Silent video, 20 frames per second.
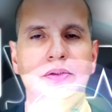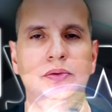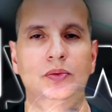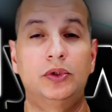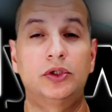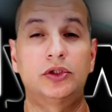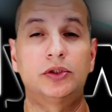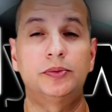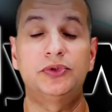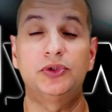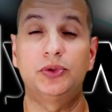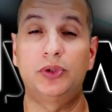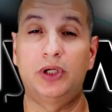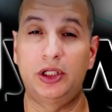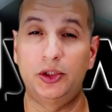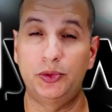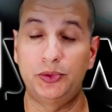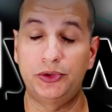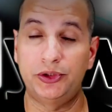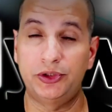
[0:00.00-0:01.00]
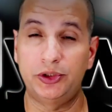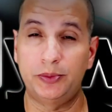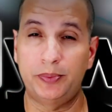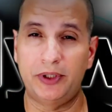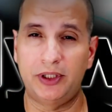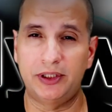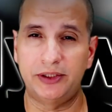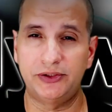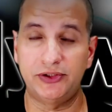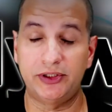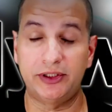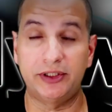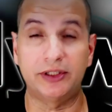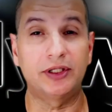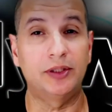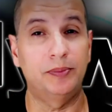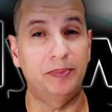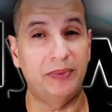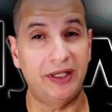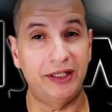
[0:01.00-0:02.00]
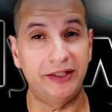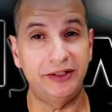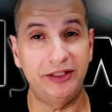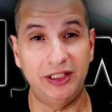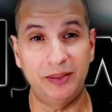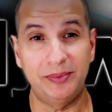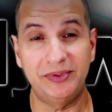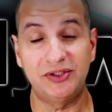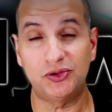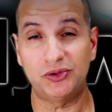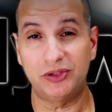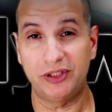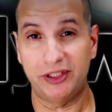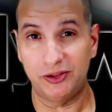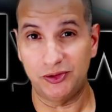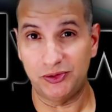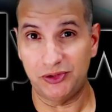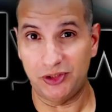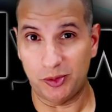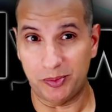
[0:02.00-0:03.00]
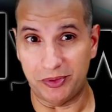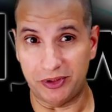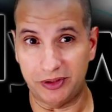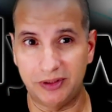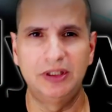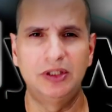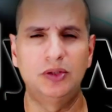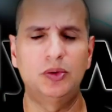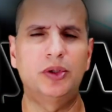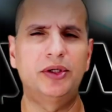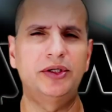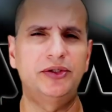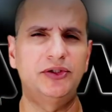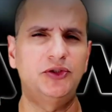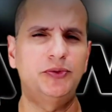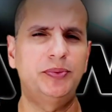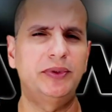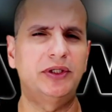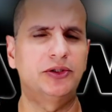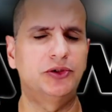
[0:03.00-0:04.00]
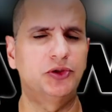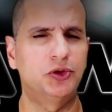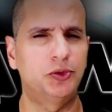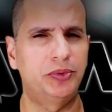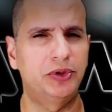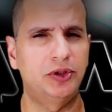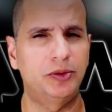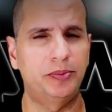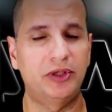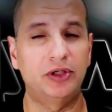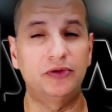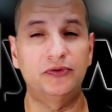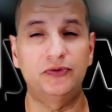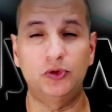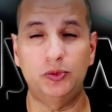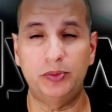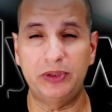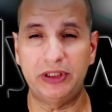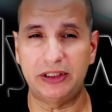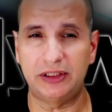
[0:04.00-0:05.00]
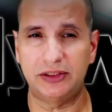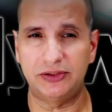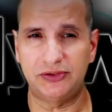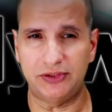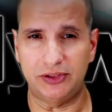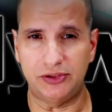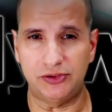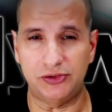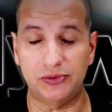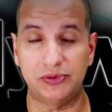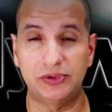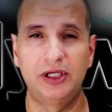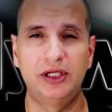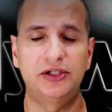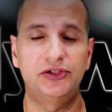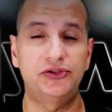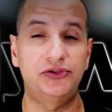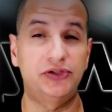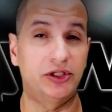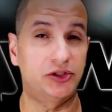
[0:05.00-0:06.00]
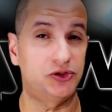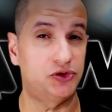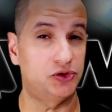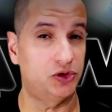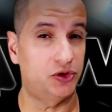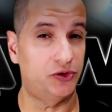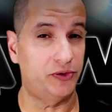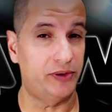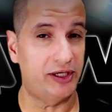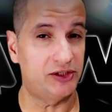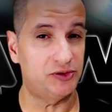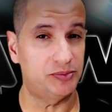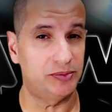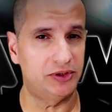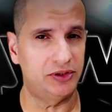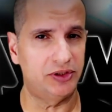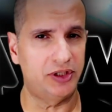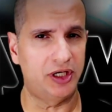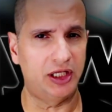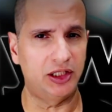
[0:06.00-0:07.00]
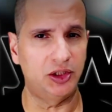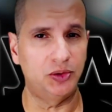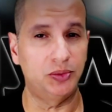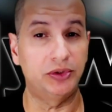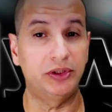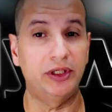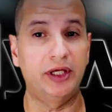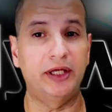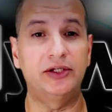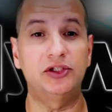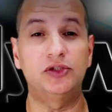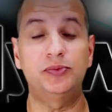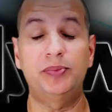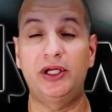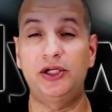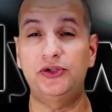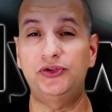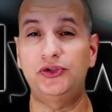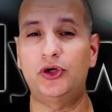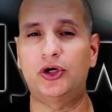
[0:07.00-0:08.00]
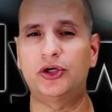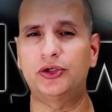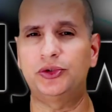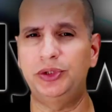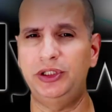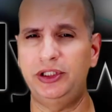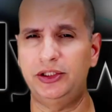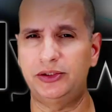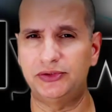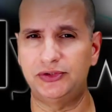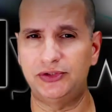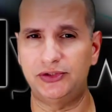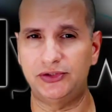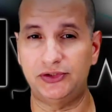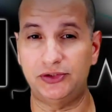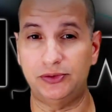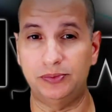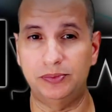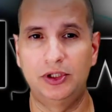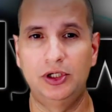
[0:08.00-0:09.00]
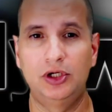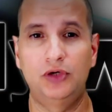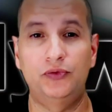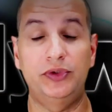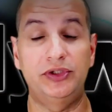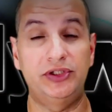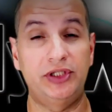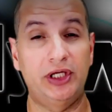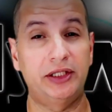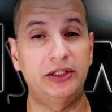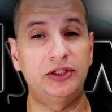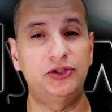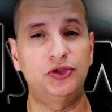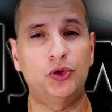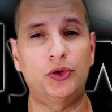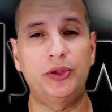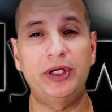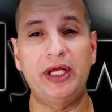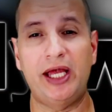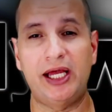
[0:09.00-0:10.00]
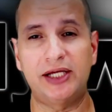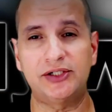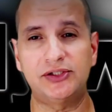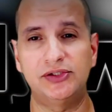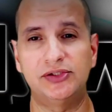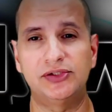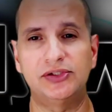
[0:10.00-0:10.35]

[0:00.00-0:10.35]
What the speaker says: Welcome to Hollywood Unapologetic. My name is Orlando Delbert. I wanted to speak a little bit about filmmaking essentials, sexual harassment in Hollywood and its patriarchal ecosystem, retaliatory actions,